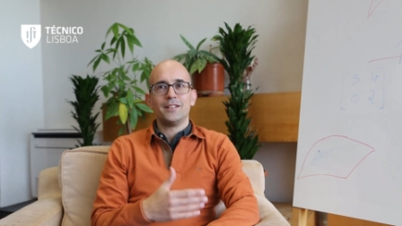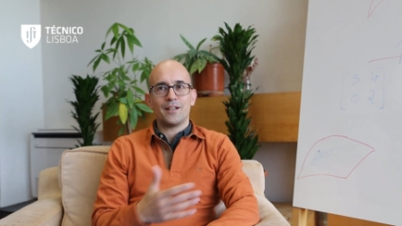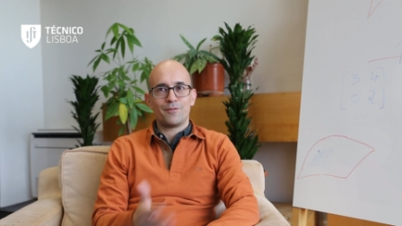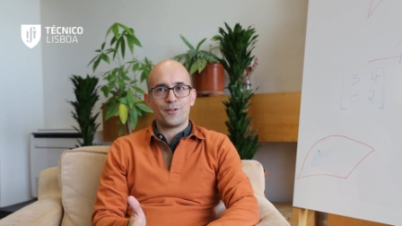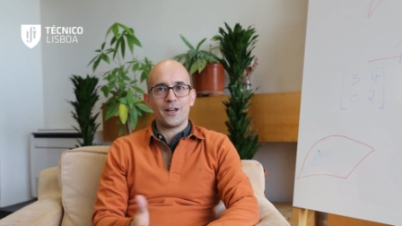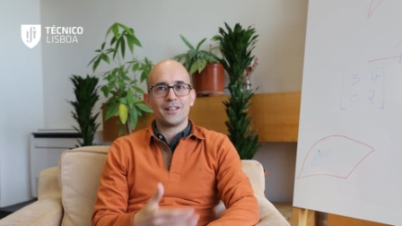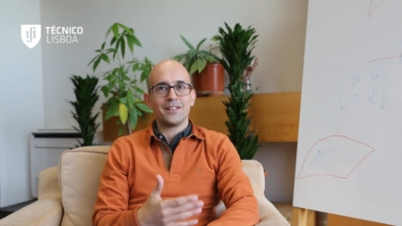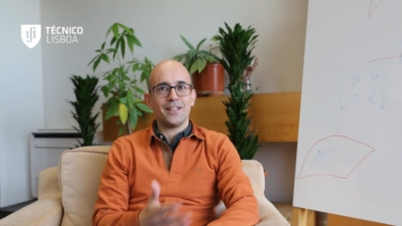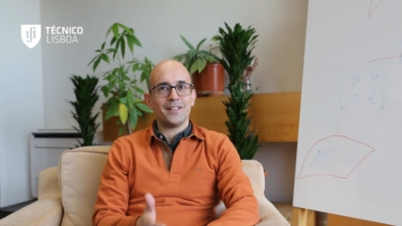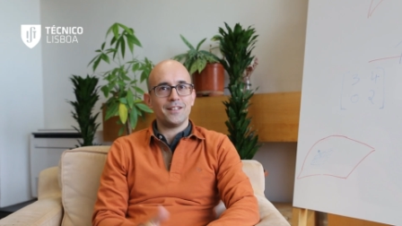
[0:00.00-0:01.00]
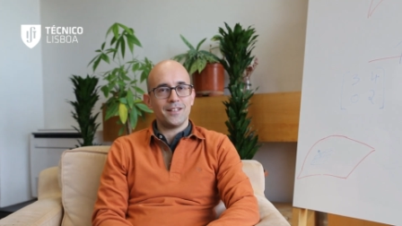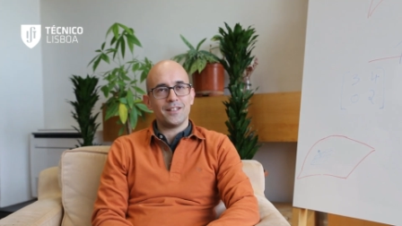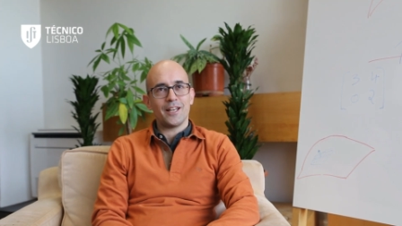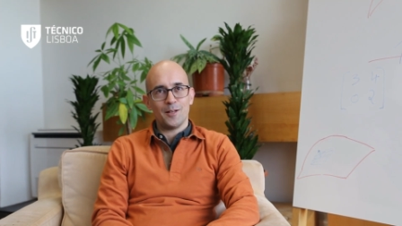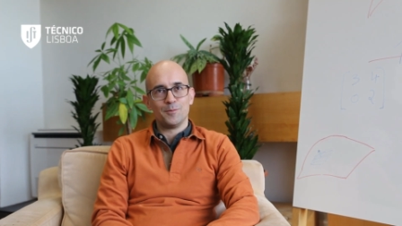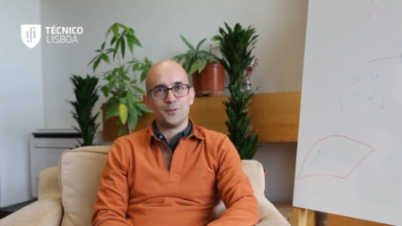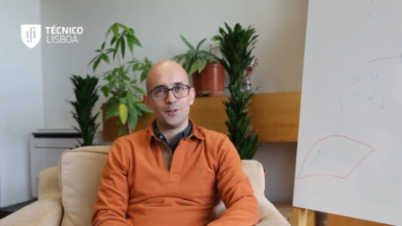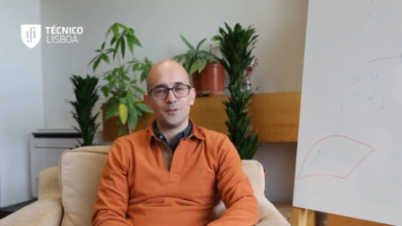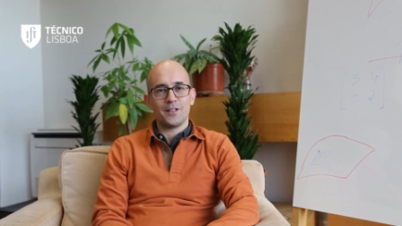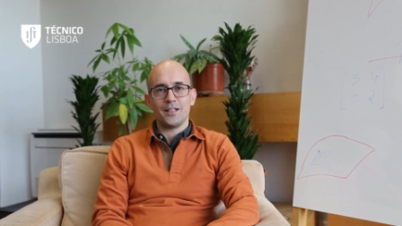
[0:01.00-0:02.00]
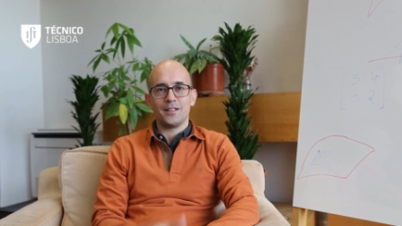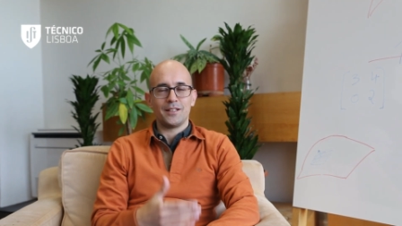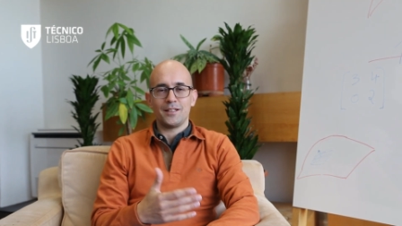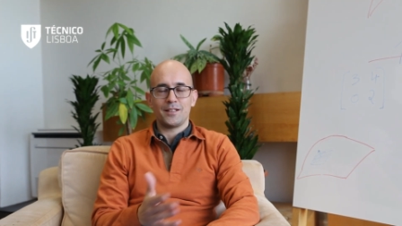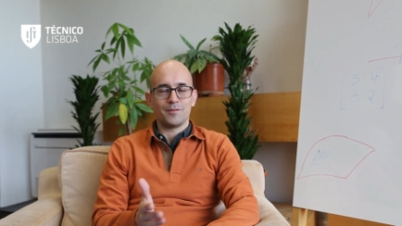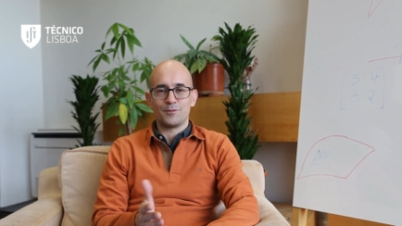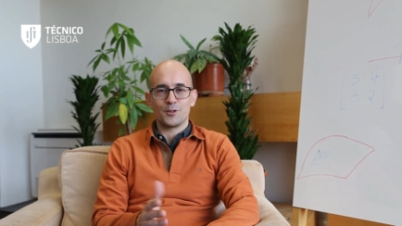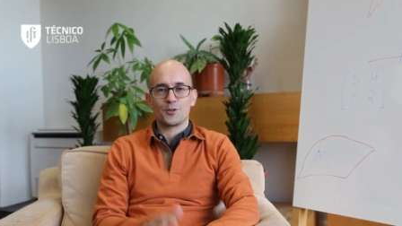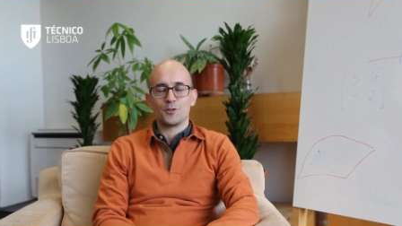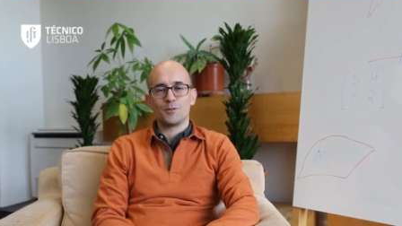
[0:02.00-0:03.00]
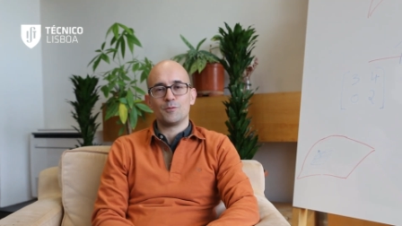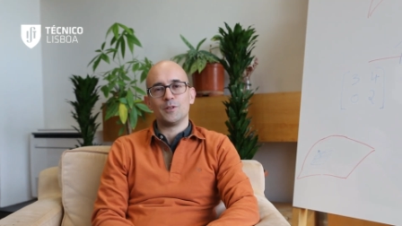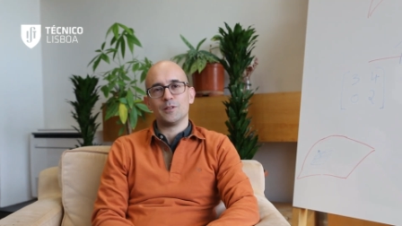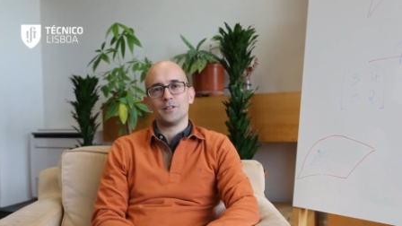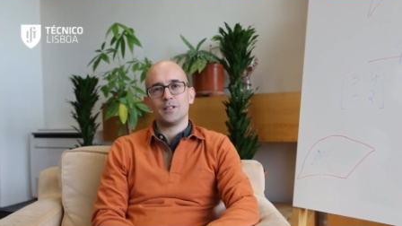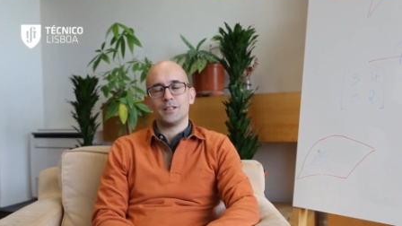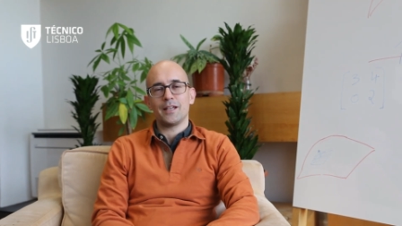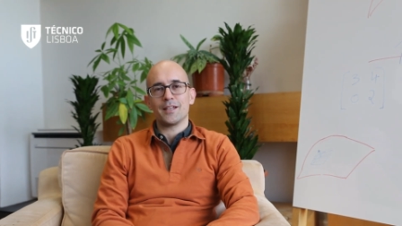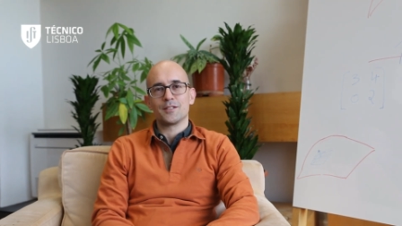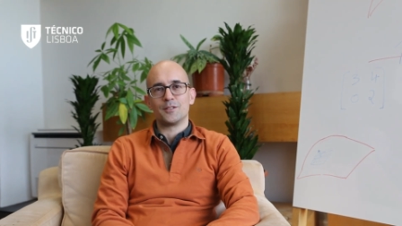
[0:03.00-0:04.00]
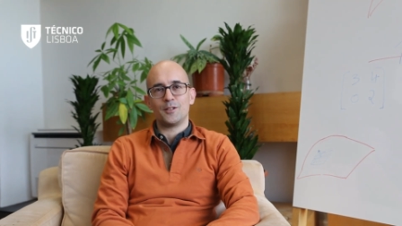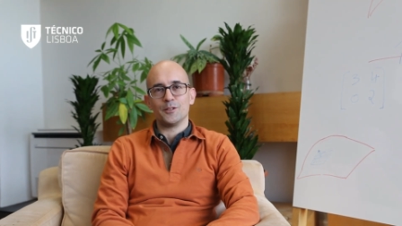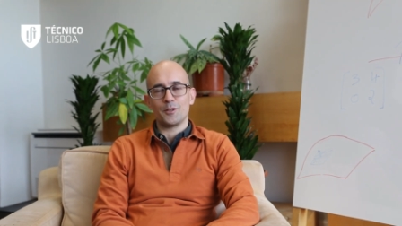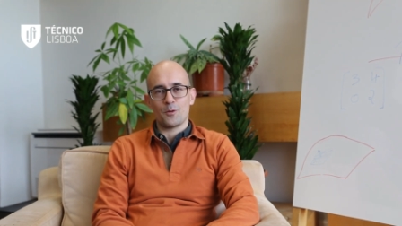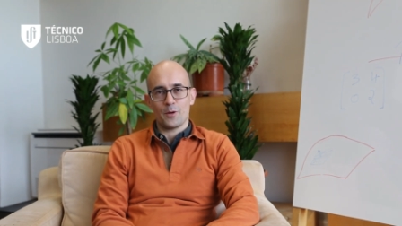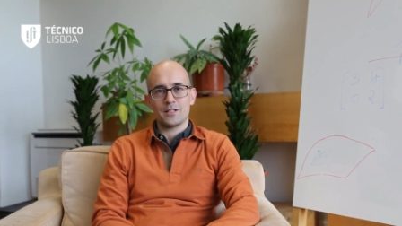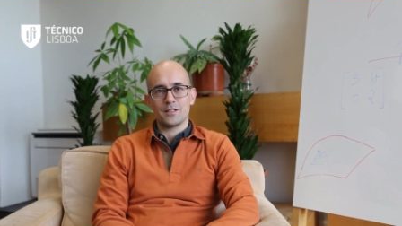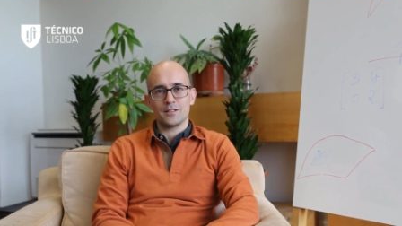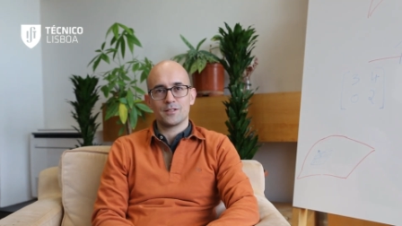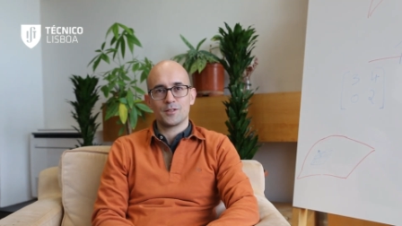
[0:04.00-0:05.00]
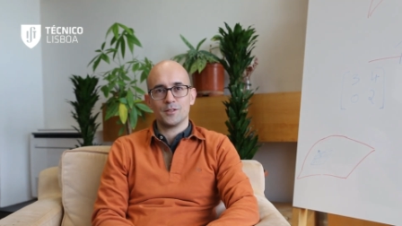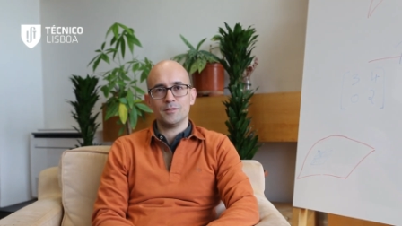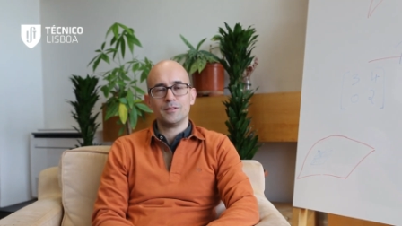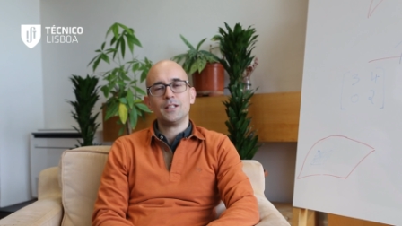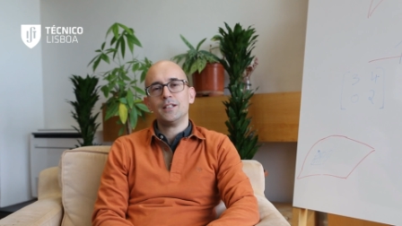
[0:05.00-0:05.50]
They are friendly and helpful, and they for sure will answer all your questions. So